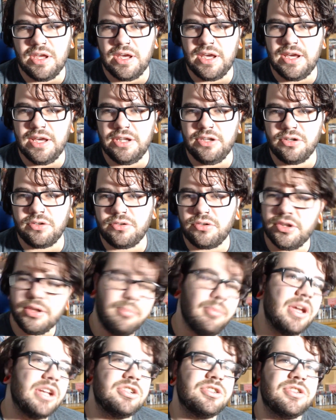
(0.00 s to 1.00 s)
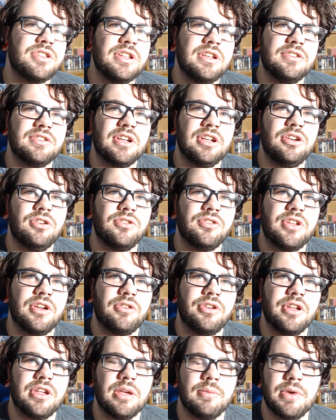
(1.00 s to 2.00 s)
And the only major things I noticed
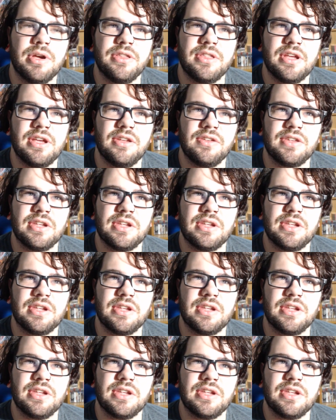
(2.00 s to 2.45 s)
that really came out of that